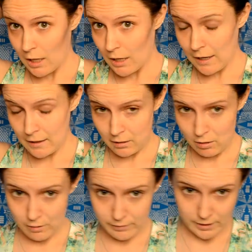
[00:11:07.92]
And
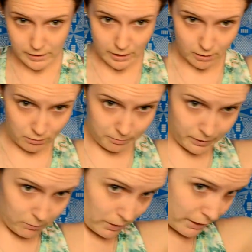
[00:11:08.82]
obviously it'll
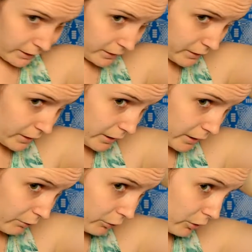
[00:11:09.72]
be way easier
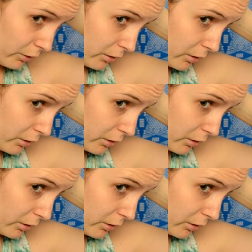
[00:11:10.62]
if you